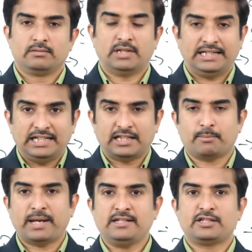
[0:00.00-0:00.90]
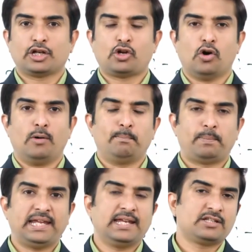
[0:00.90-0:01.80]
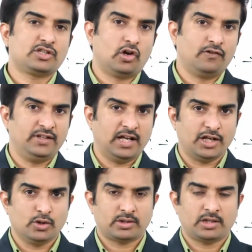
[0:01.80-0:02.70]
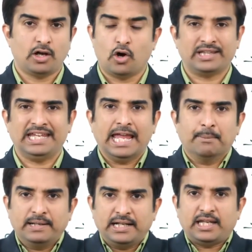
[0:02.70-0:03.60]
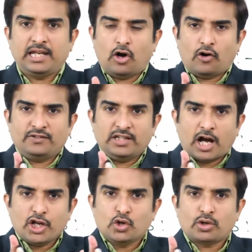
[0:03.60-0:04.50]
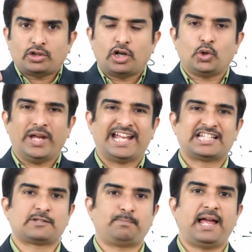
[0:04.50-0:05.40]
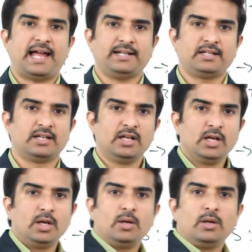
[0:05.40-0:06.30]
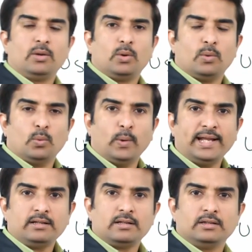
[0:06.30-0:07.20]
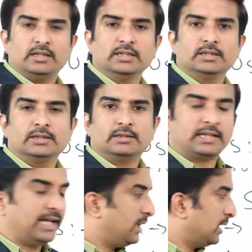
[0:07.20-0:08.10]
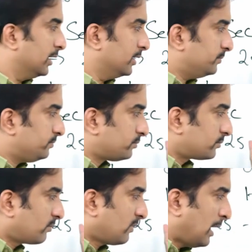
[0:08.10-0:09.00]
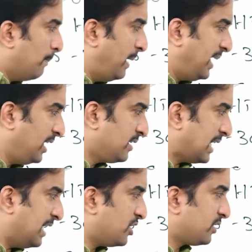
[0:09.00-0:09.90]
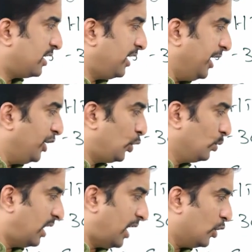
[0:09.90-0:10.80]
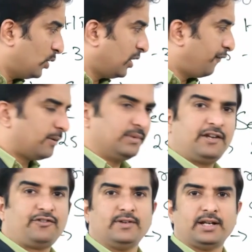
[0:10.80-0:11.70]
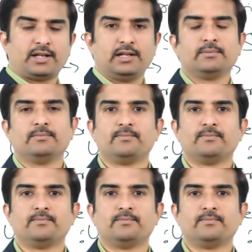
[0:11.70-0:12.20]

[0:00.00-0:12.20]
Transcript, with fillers: that determines the compliance of the aorta or the ability of the aorta to expand when the like uh, blood is ejected into the aorta from the left ventricle.